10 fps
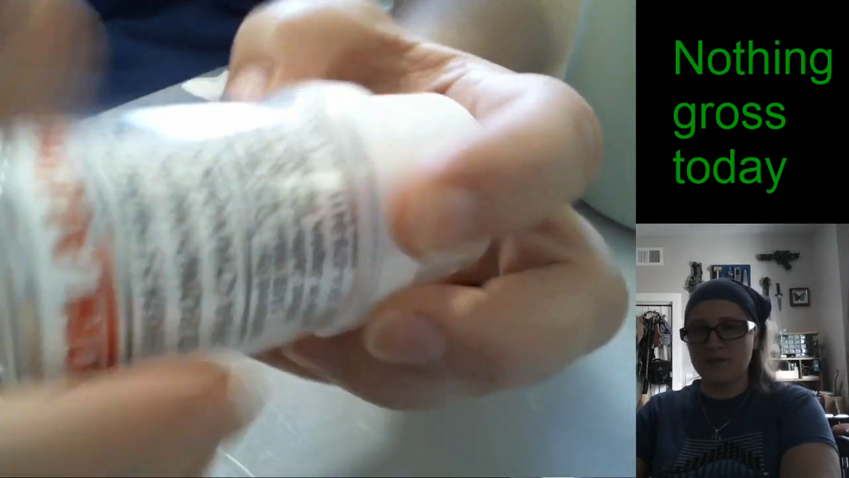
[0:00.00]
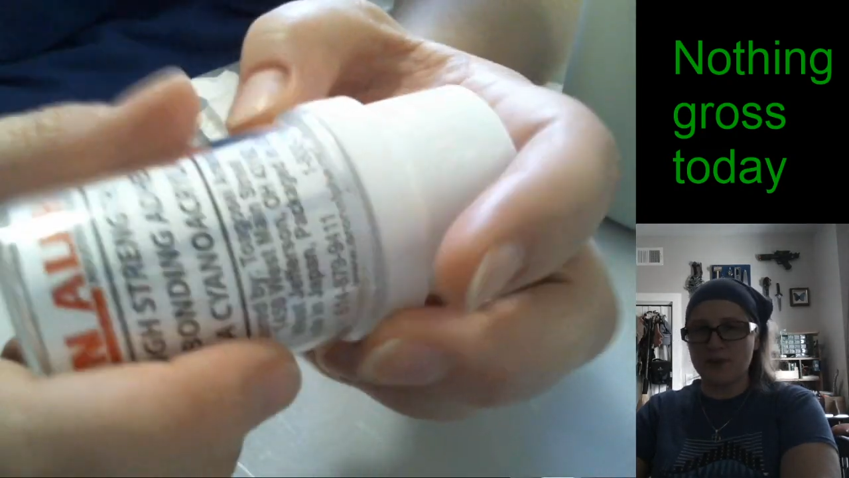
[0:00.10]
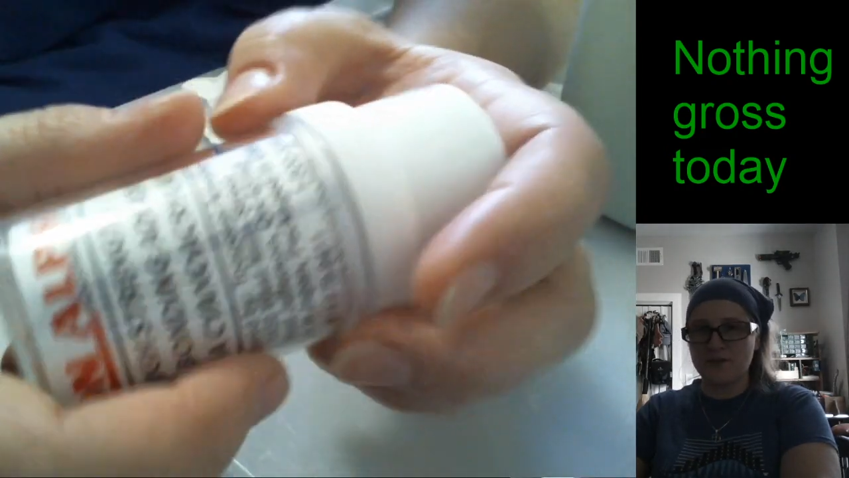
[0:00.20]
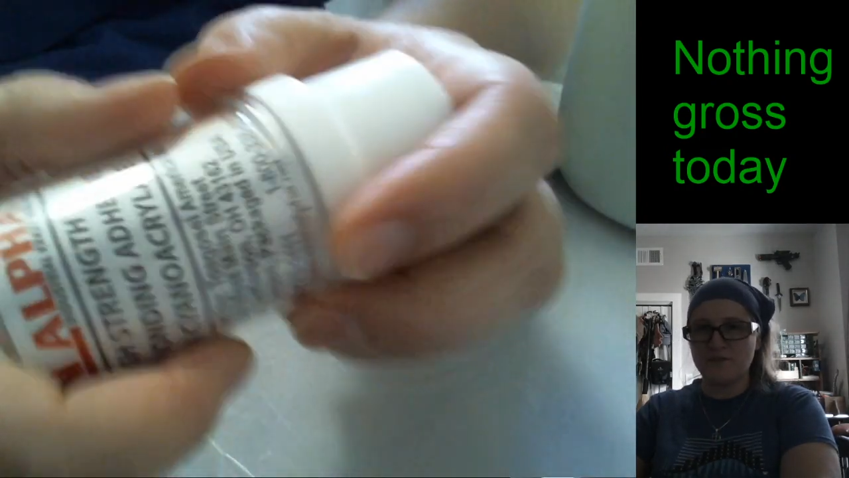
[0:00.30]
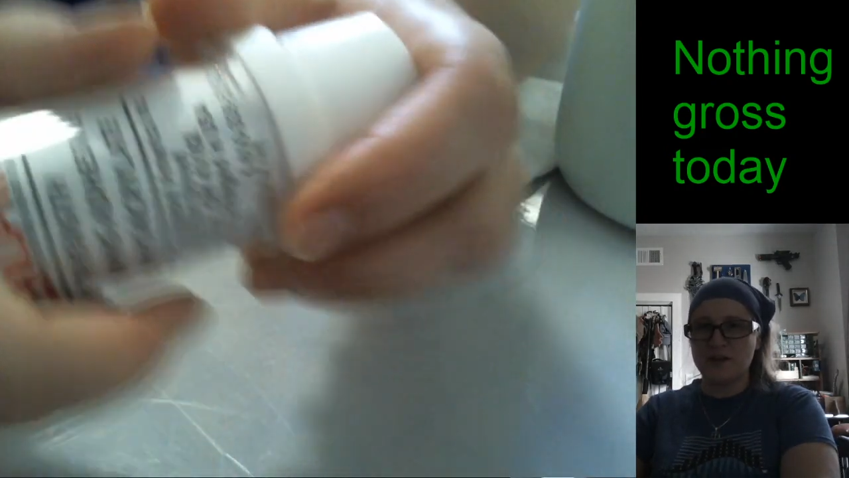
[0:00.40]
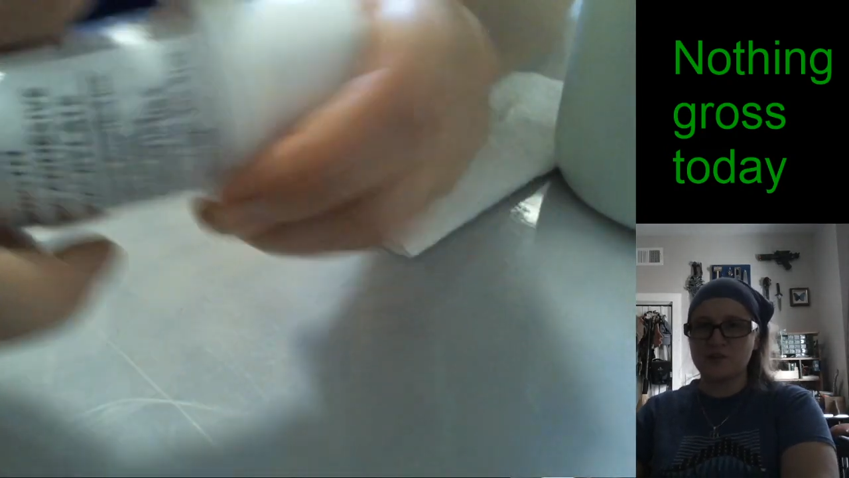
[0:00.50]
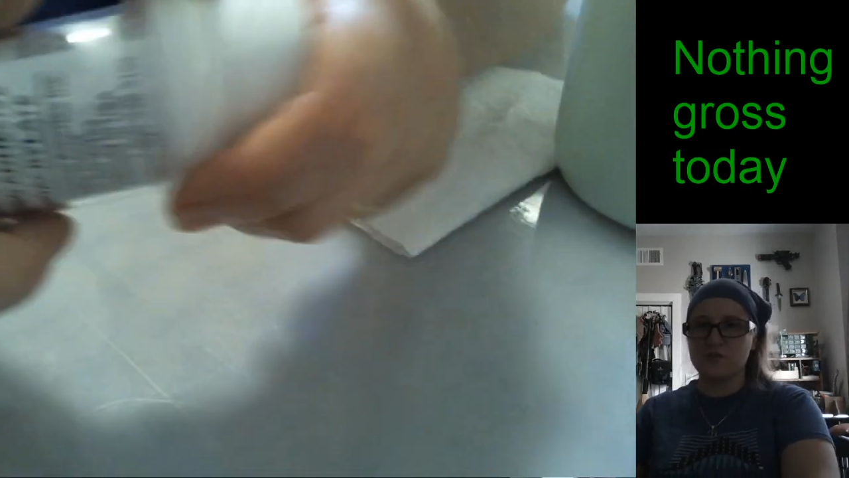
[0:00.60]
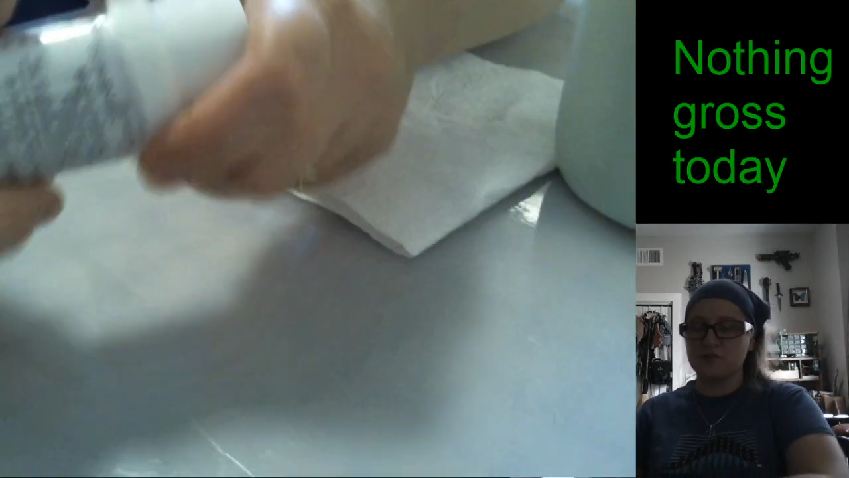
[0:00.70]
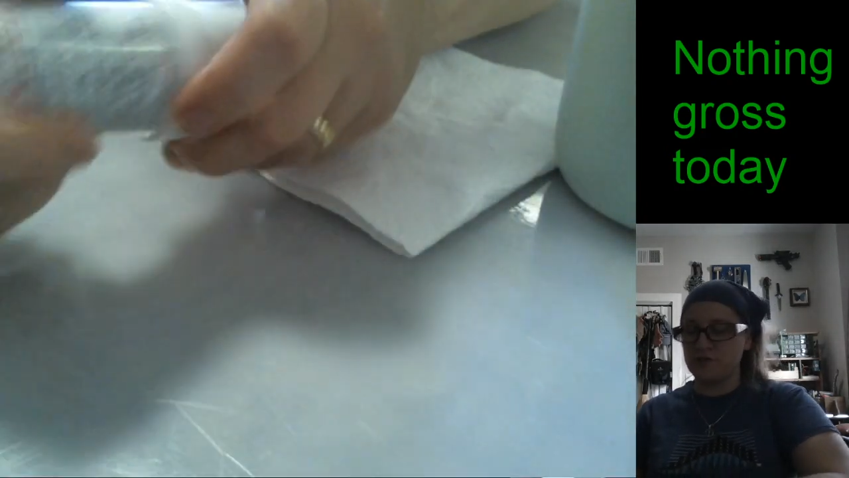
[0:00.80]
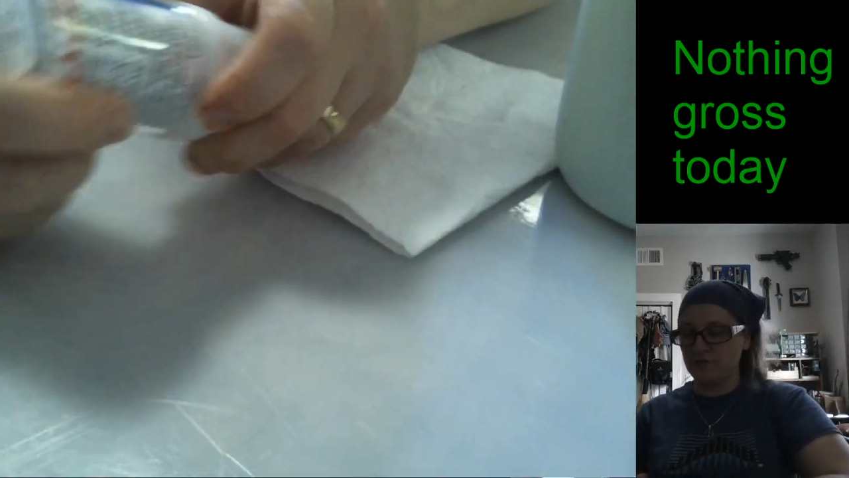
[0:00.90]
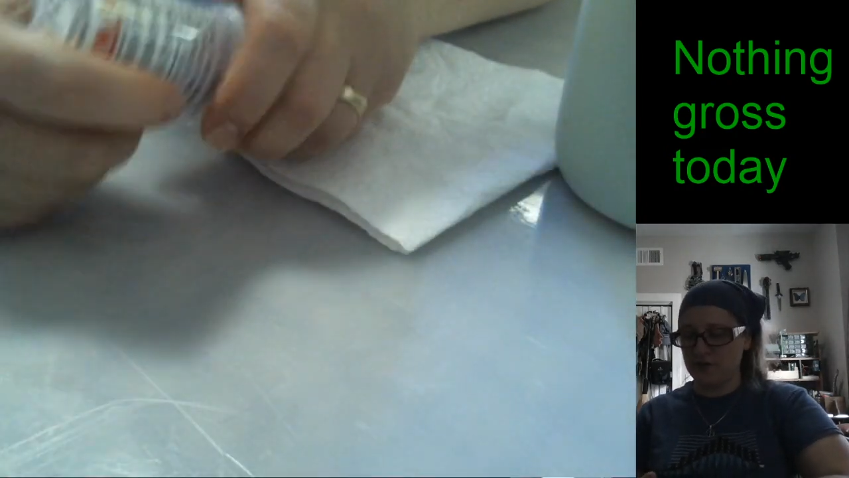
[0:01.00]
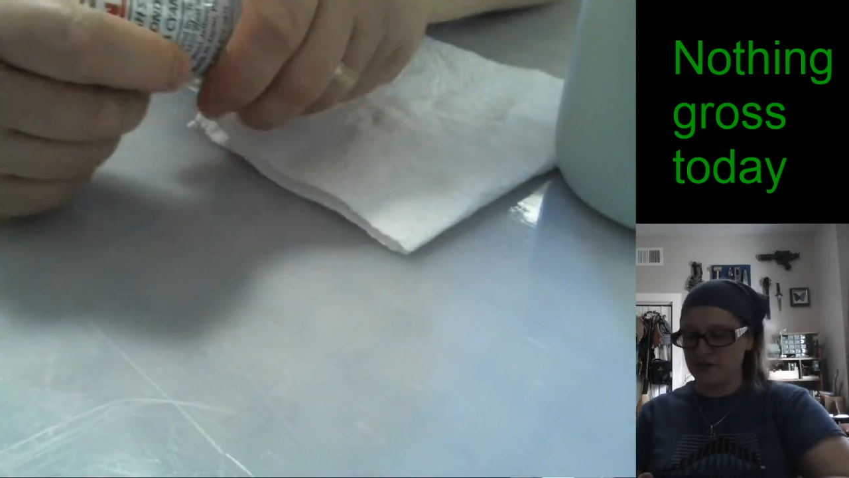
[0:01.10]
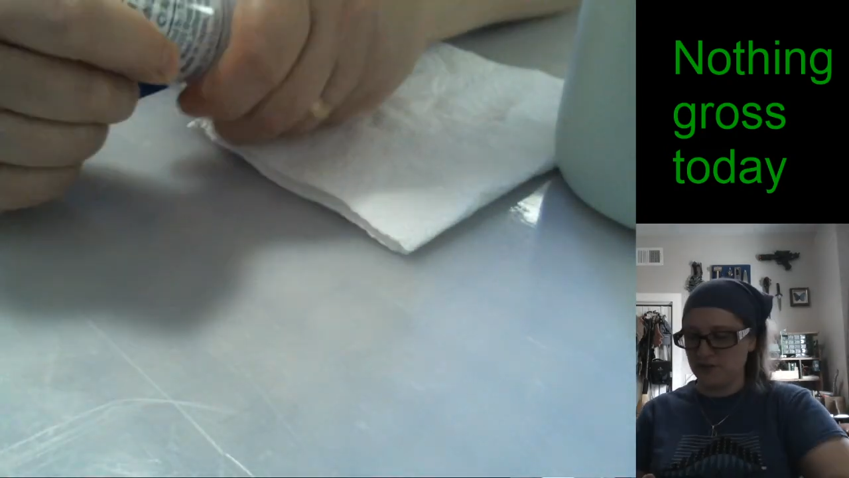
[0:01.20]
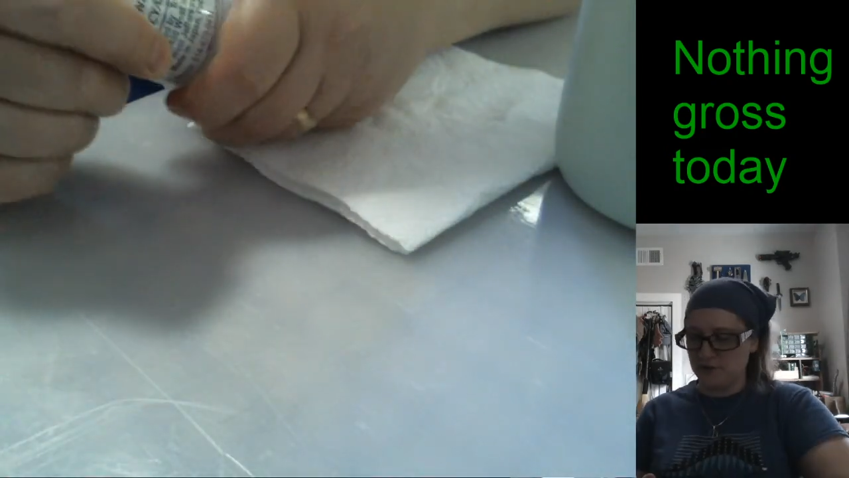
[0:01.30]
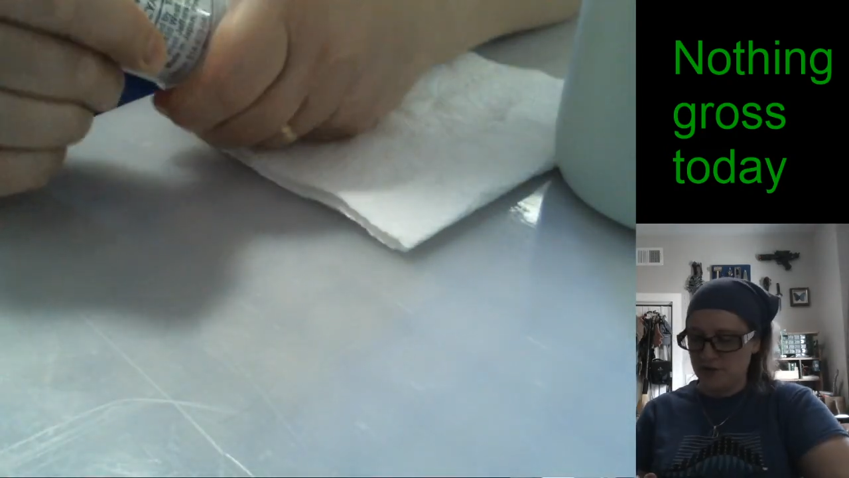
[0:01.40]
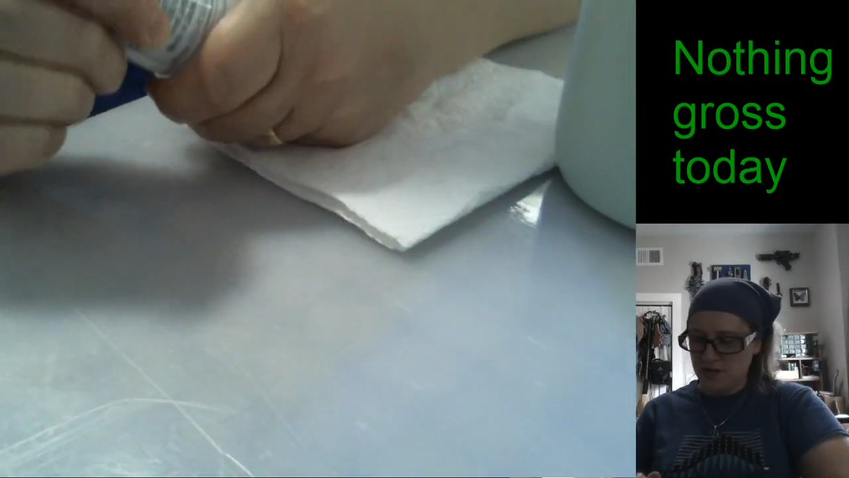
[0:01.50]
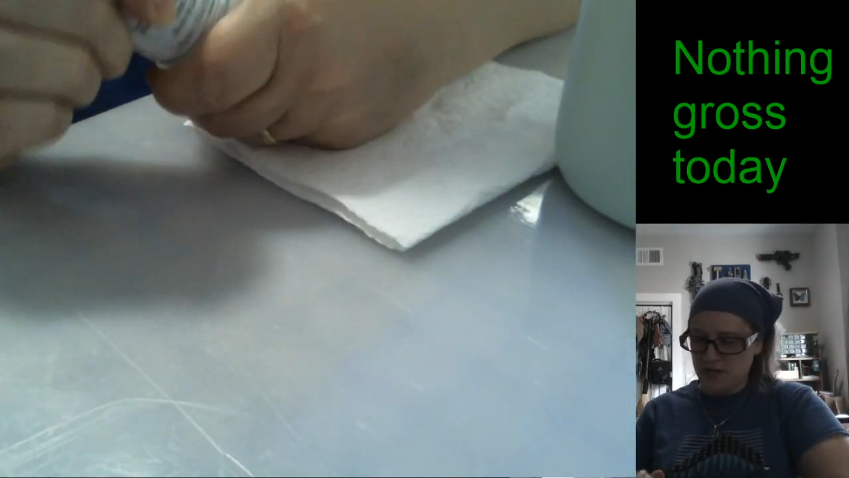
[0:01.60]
manufacturers that do Crazy Glue.